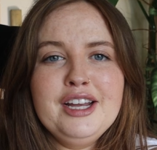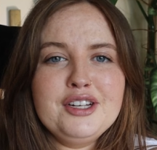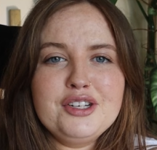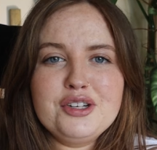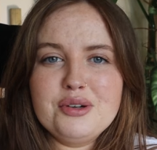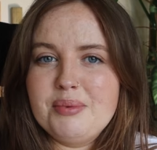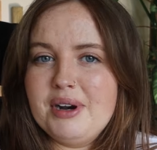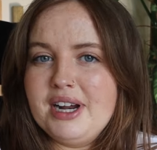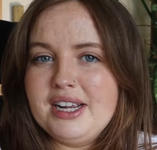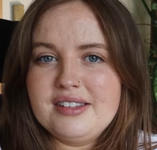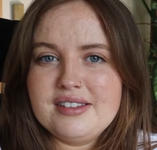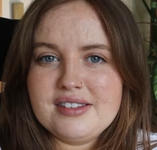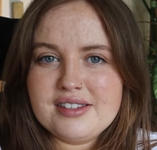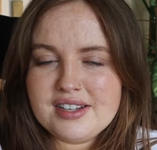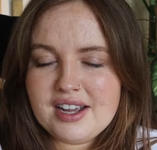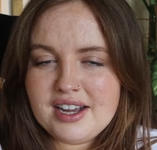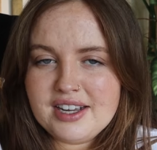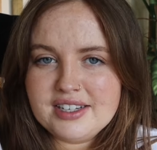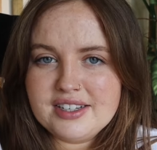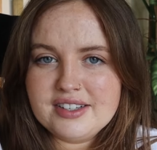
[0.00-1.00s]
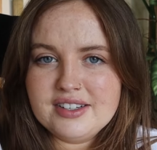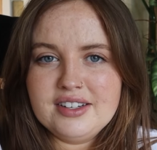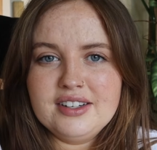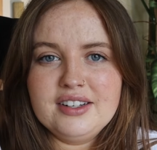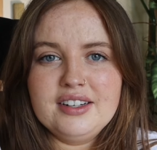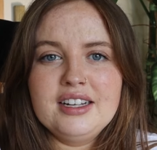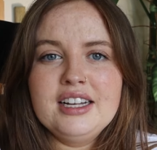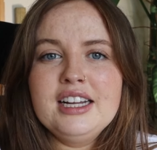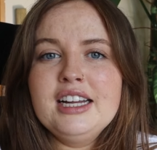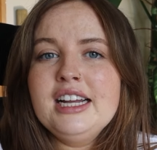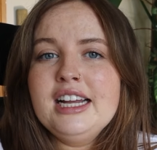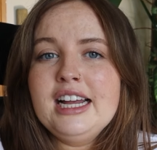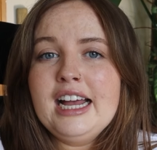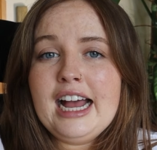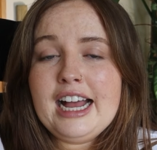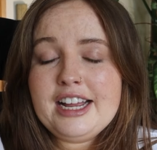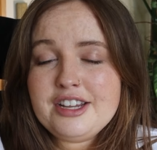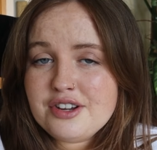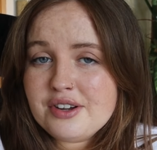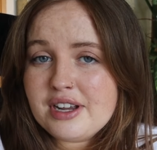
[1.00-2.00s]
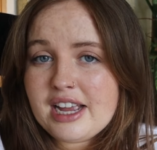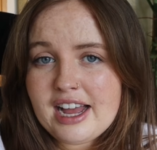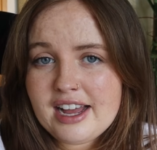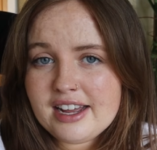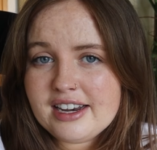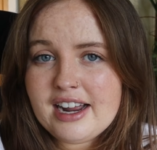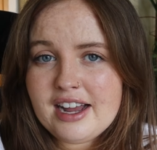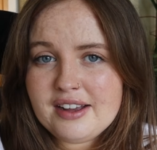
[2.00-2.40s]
to break the cycle. And you can